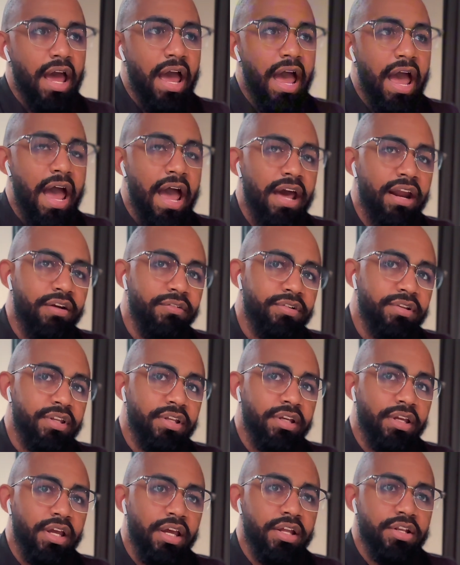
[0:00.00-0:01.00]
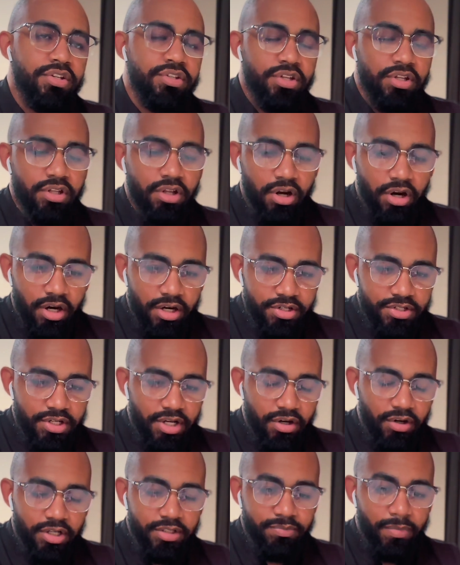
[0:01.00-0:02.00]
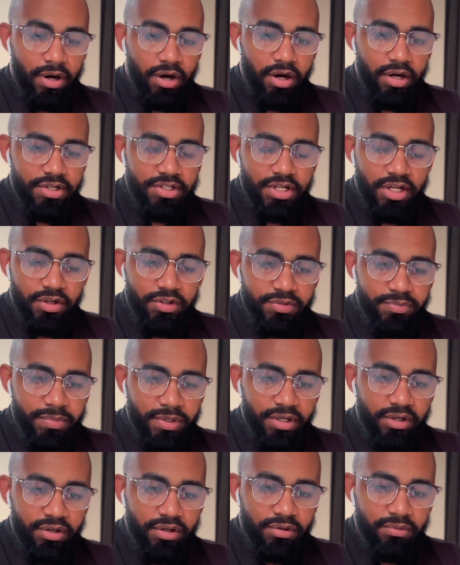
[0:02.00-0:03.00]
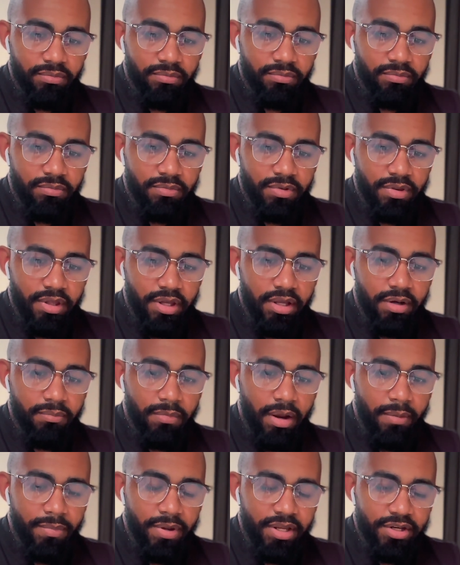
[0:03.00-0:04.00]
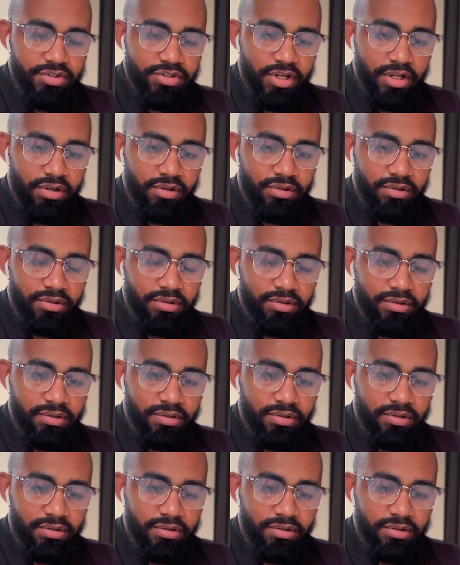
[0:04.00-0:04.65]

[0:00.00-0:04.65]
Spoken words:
add everything into the art channel because my art channel is bigger than my main channel.